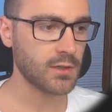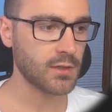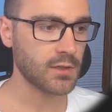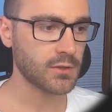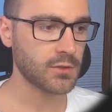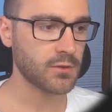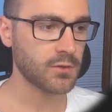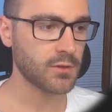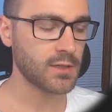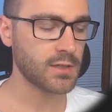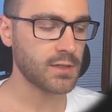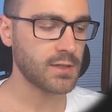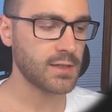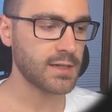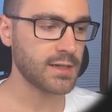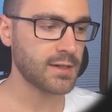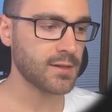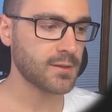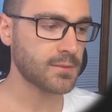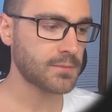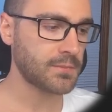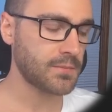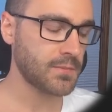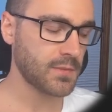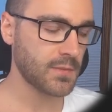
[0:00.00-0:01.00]
created
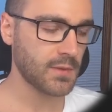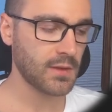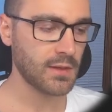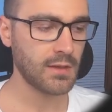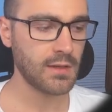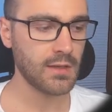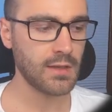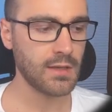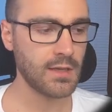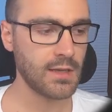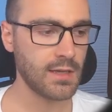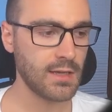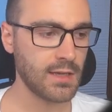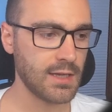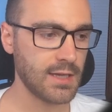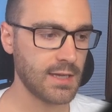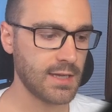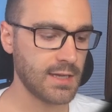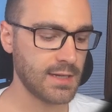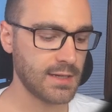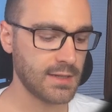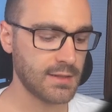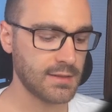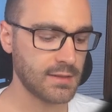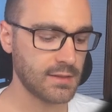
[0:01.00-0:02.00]
now.
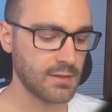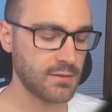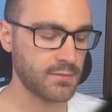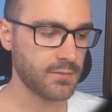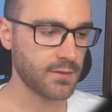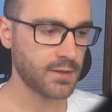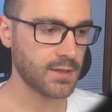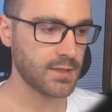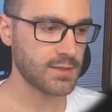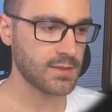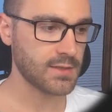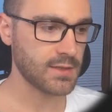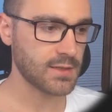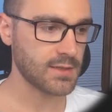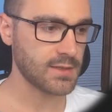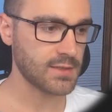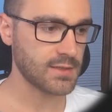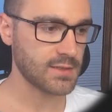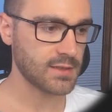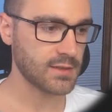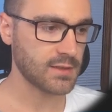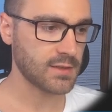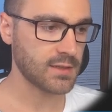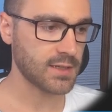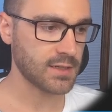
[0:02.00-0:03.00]
And if I say
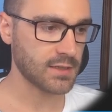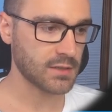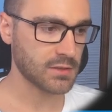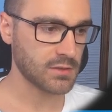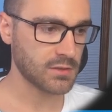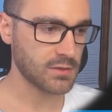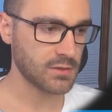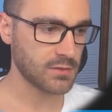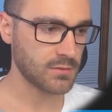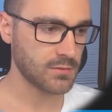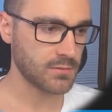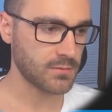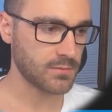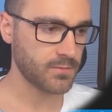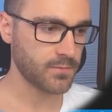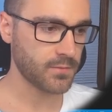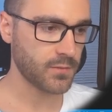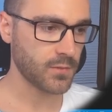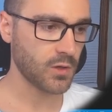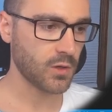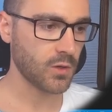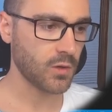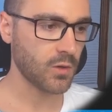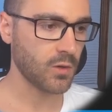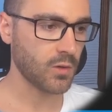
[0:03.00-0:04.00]
select
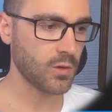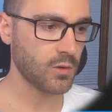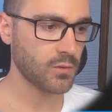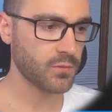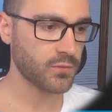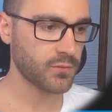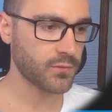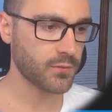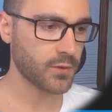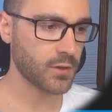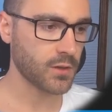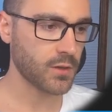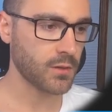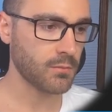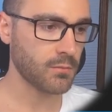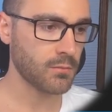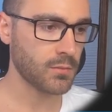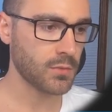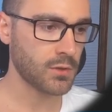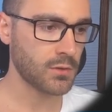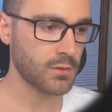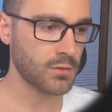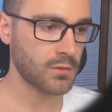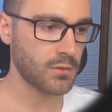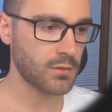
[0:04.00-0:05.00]
all
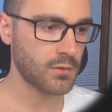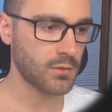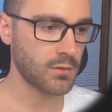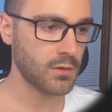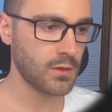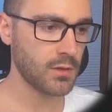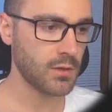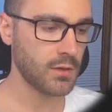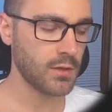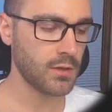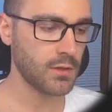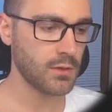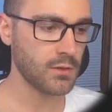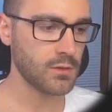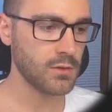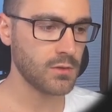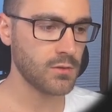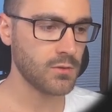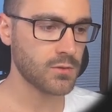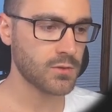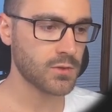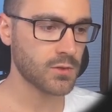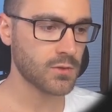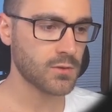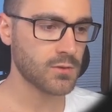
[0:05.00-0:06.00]
from
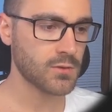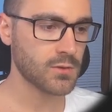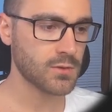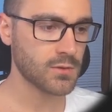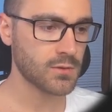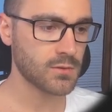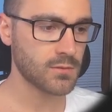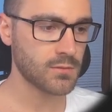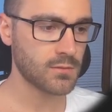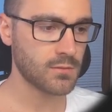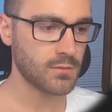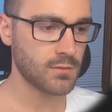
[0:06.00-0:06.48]
users,